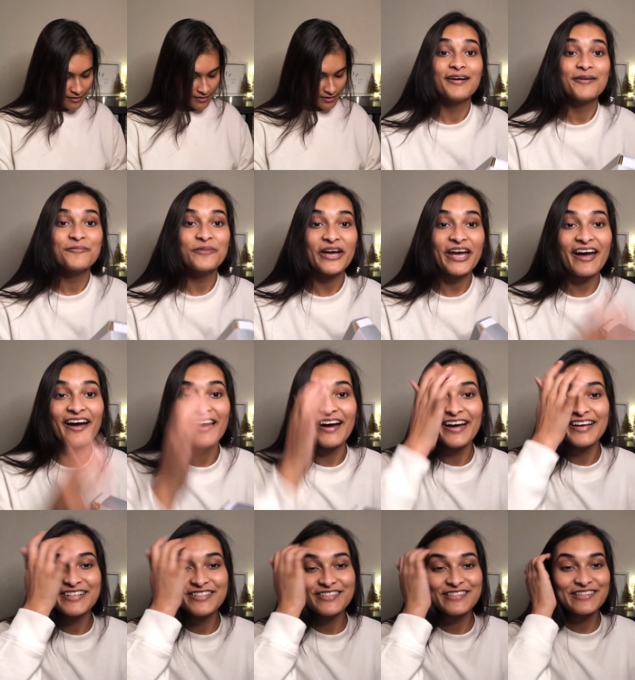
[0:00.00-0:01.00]
But yeah,
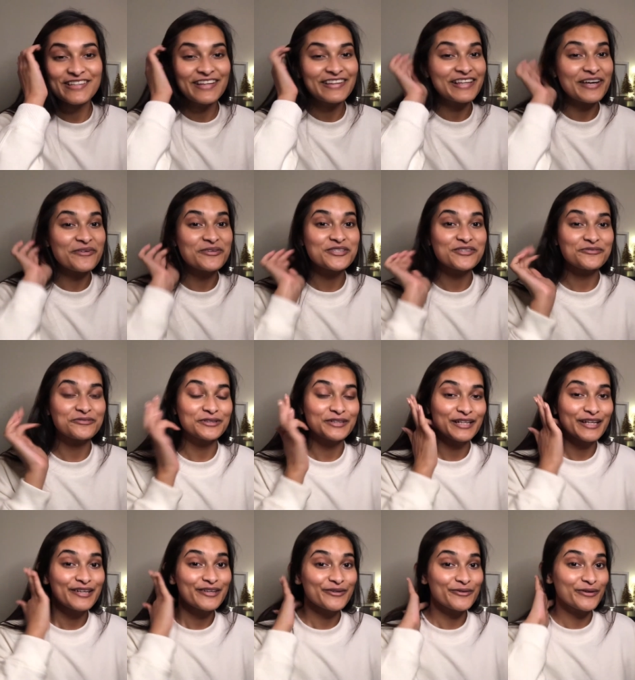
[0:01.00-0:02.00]
I just thought that was a really
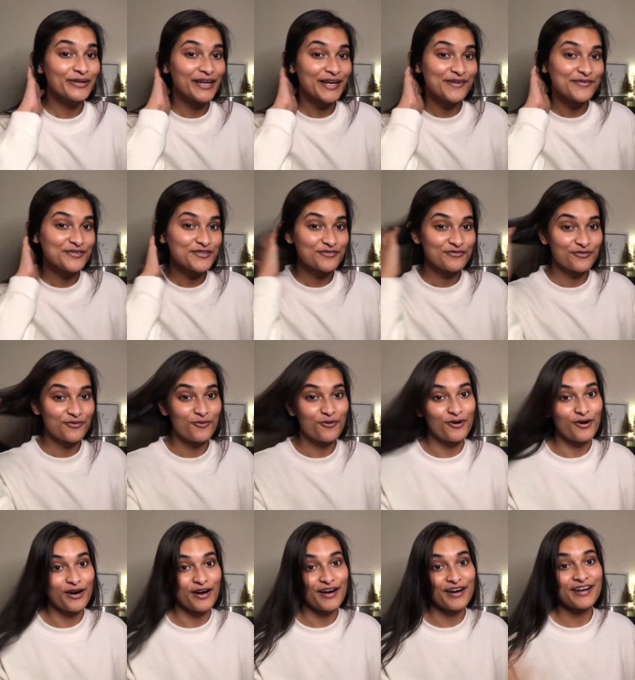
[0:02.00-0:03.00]
cute gift
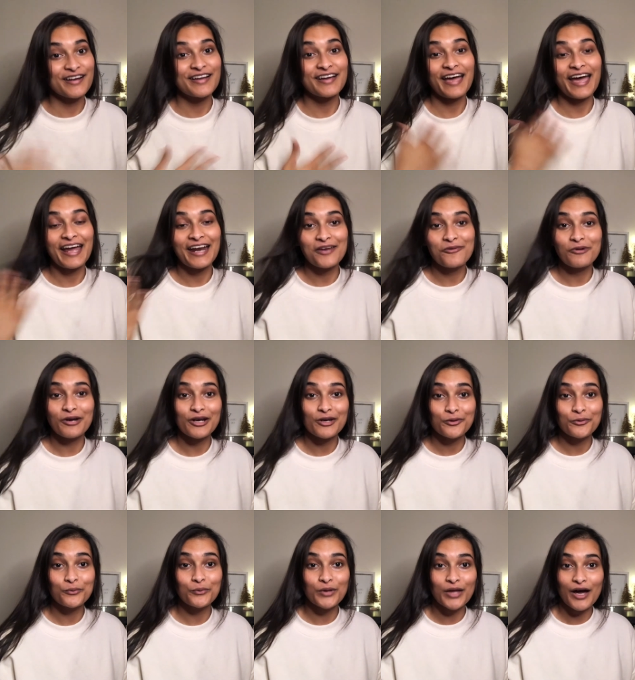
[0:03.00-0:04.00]
for anyone
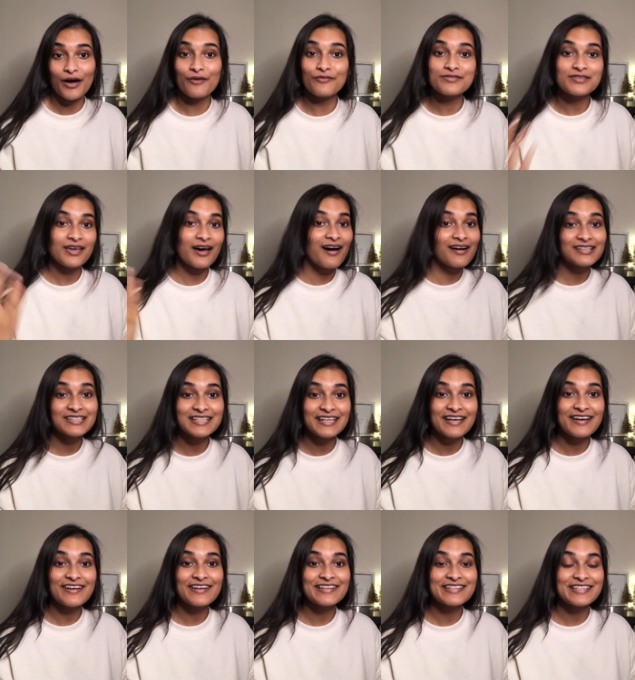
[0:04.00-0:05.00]
who loves
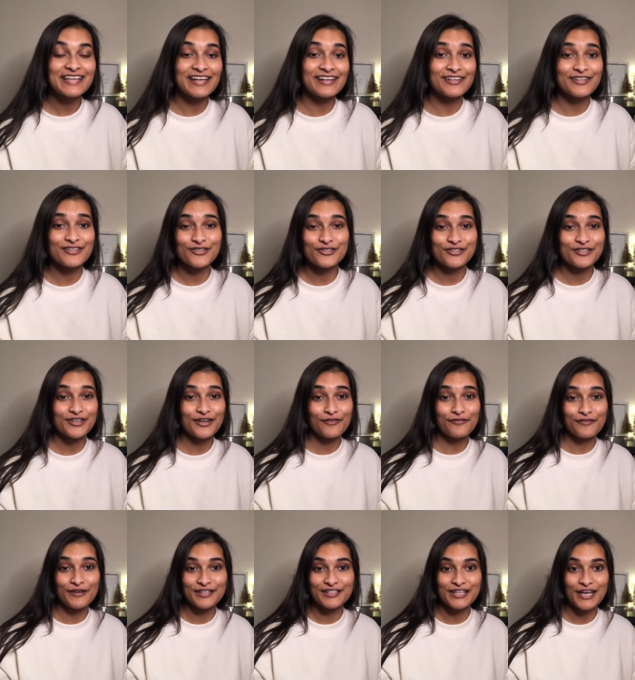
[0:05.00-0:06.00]
cocktails and it's just a
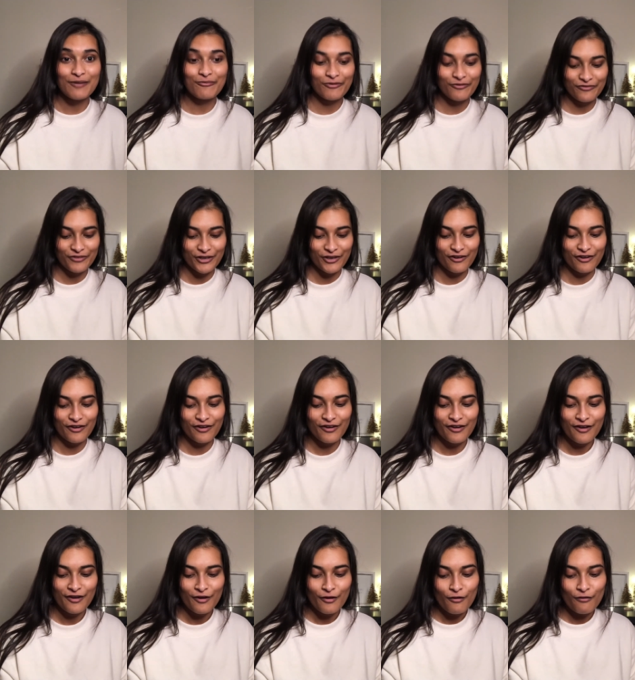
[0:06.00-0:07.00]
fun time of year
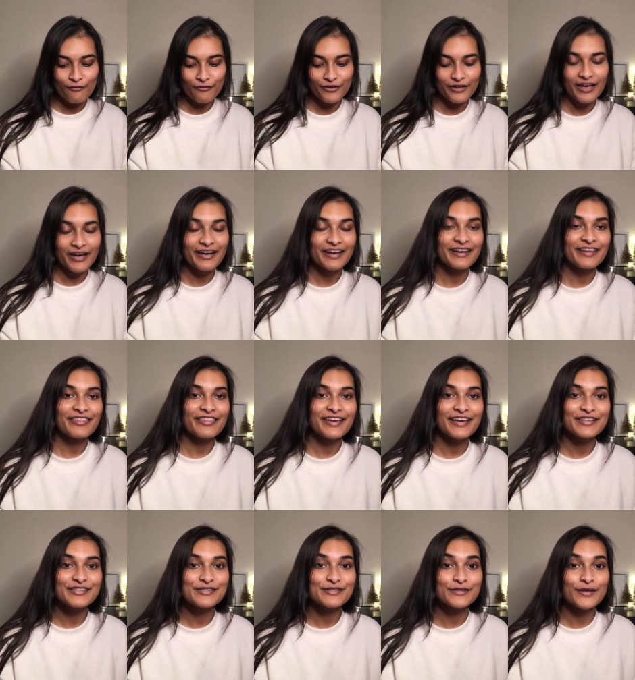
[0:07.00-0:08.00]
for that kind of
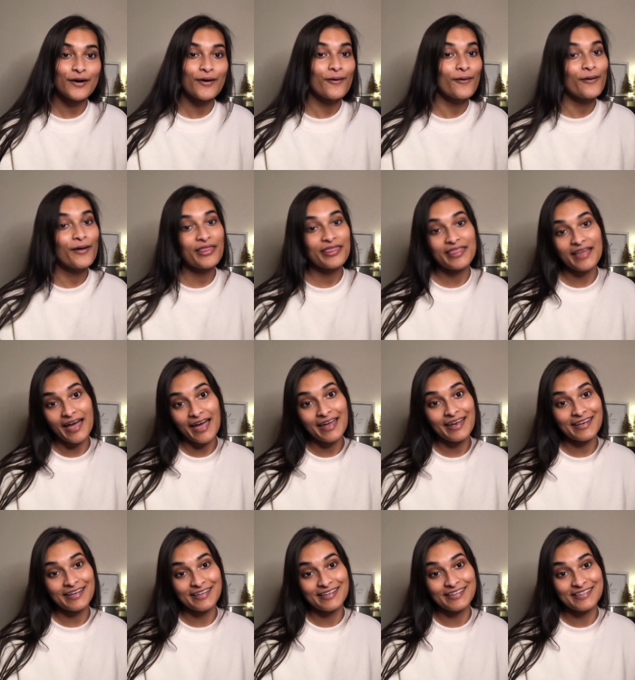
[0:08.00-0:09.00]
thing. So that
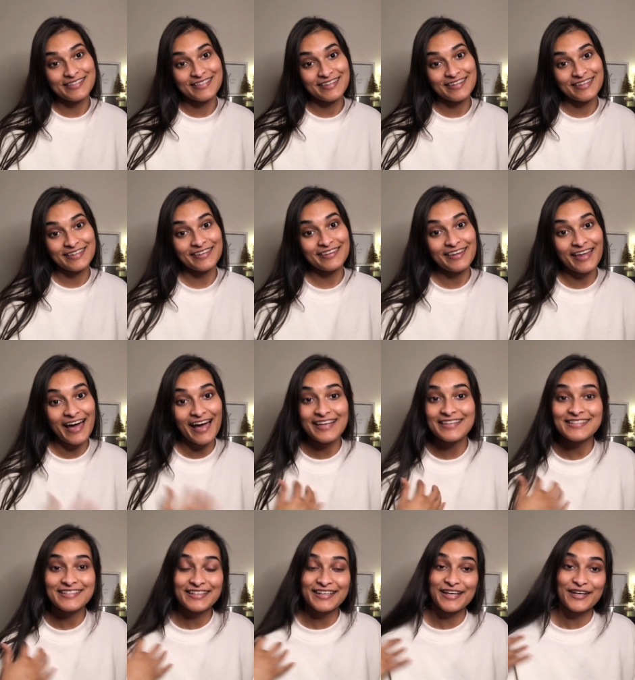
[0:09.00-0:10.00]
is the
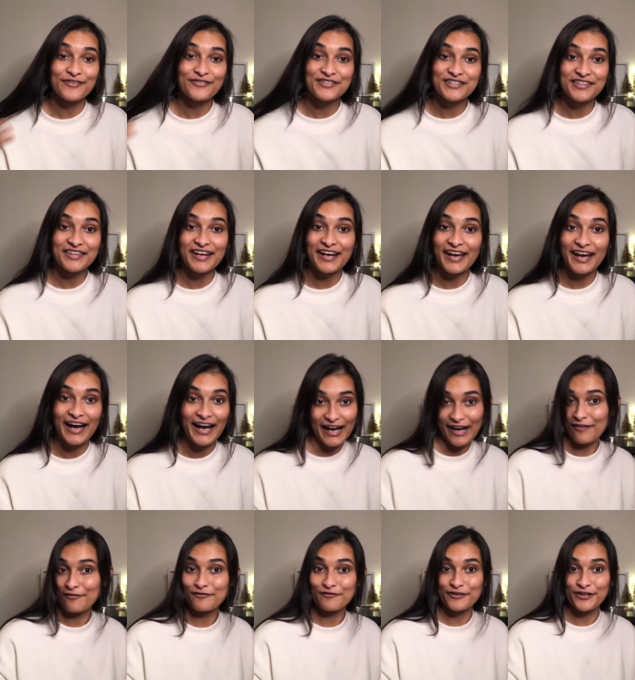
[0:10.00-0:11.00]
last gift that I
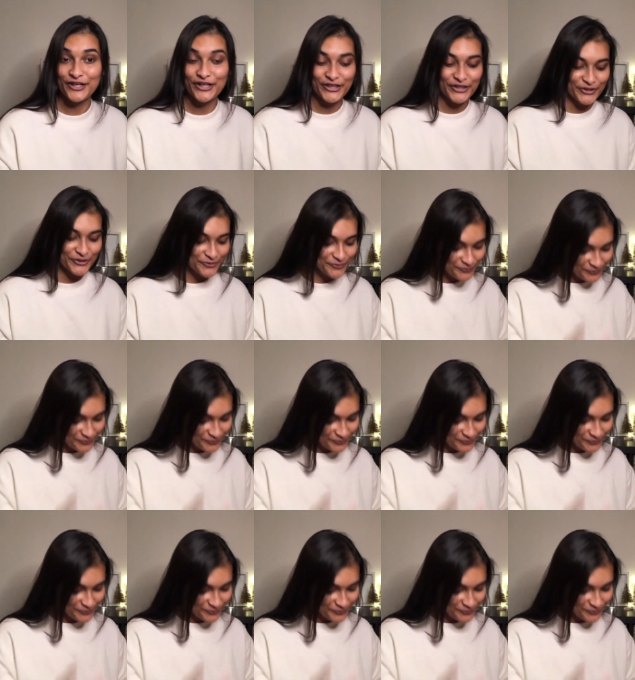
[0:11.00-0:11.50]
have for you.